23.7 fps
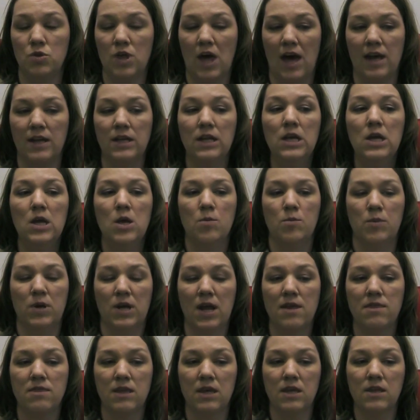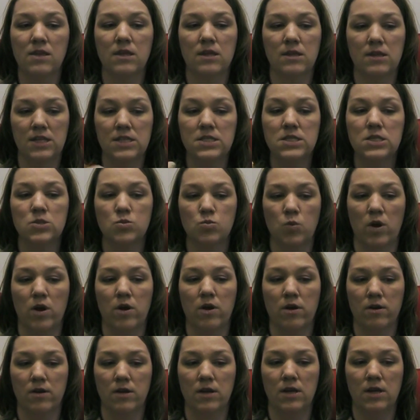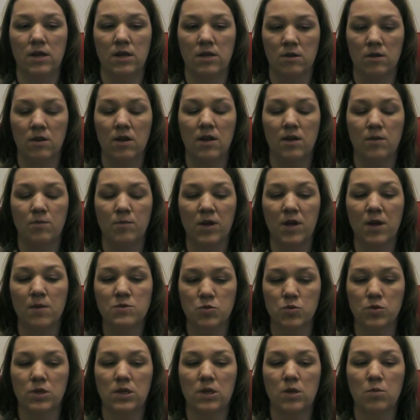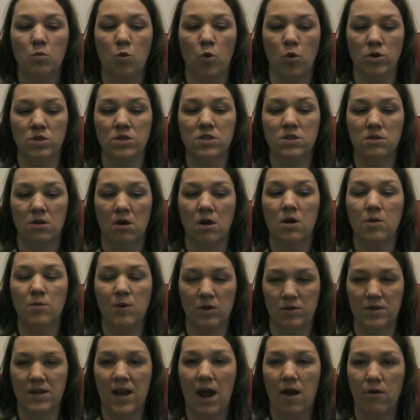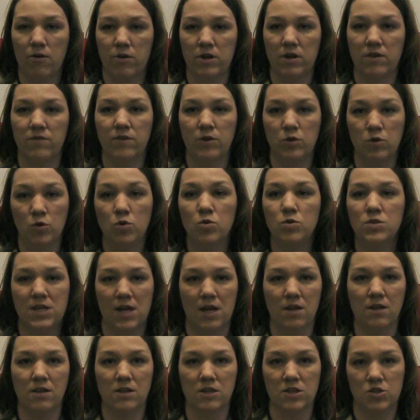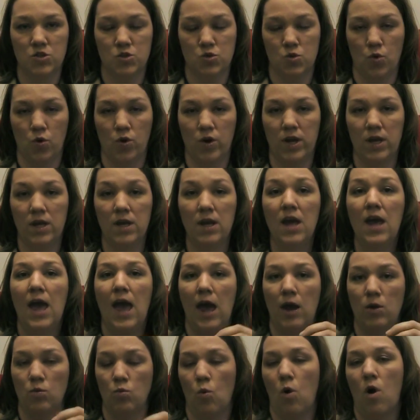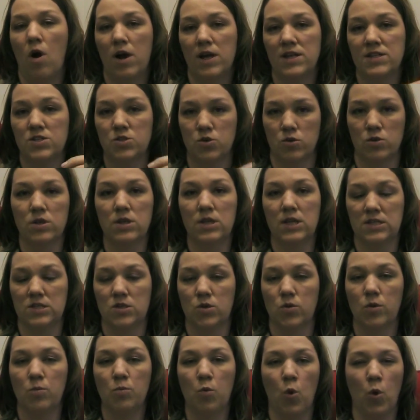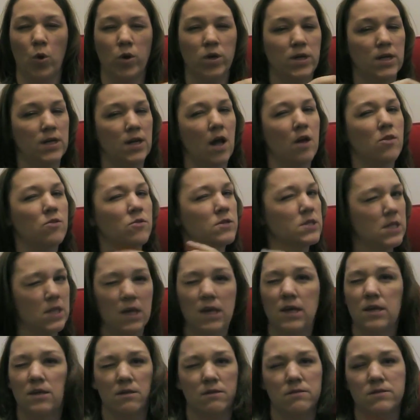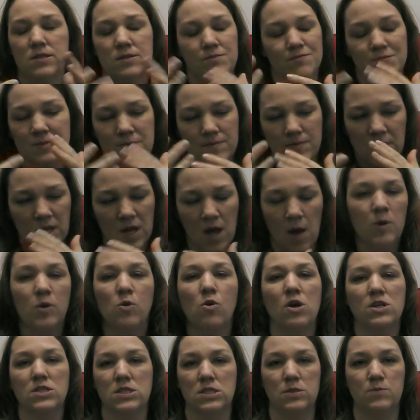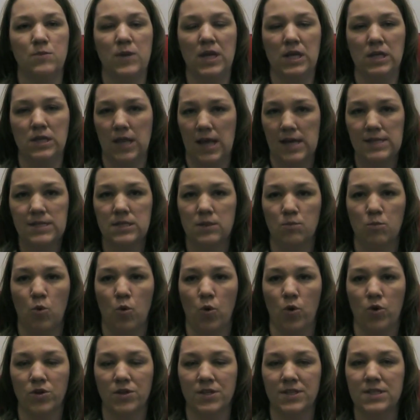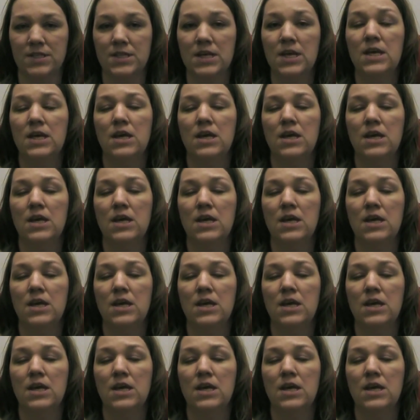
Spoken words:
that, but I think that this is where it becomes really important to talk about narrative and who's telling the story and why certain things are important and other things come across as being less important